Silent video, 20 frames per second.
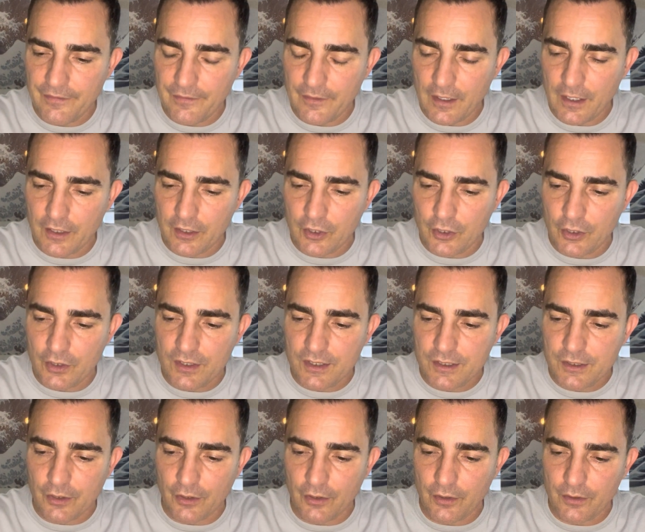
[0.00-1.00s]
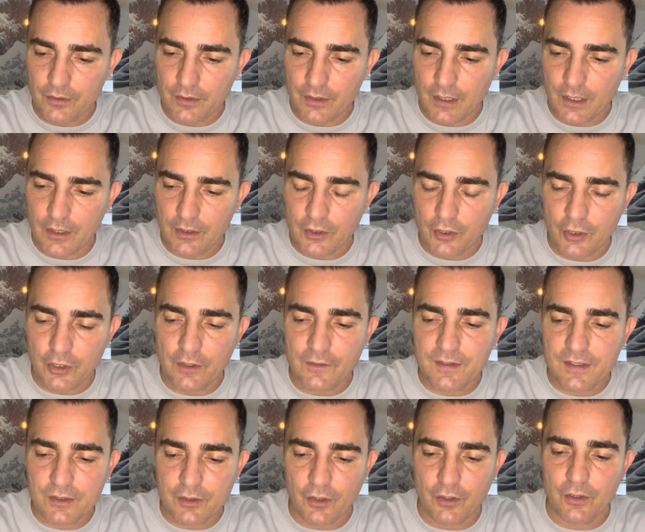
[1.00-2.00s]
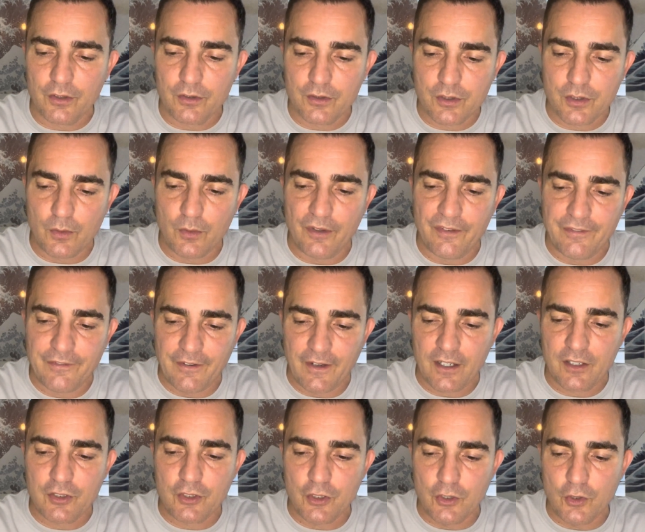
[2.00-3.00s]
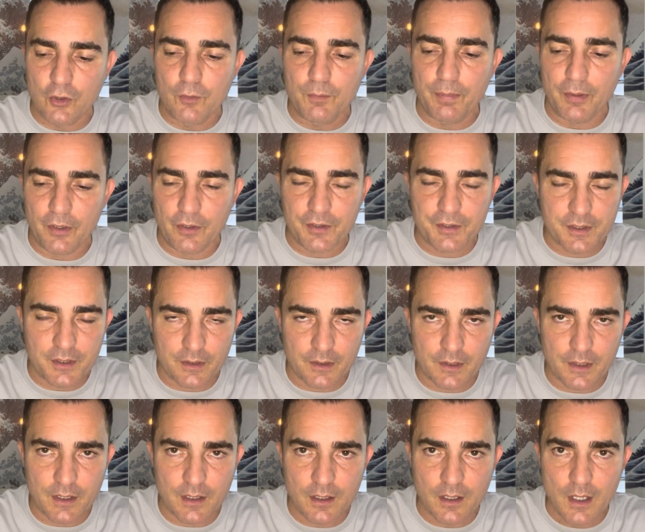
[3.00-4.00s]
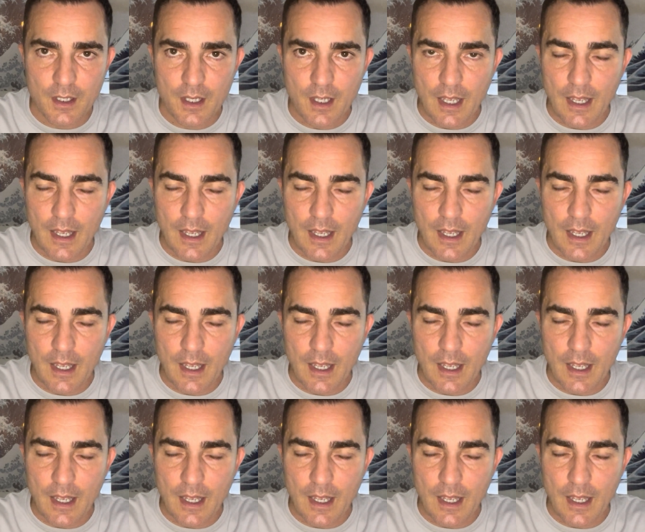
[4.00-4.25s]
it could have started to affect you personally,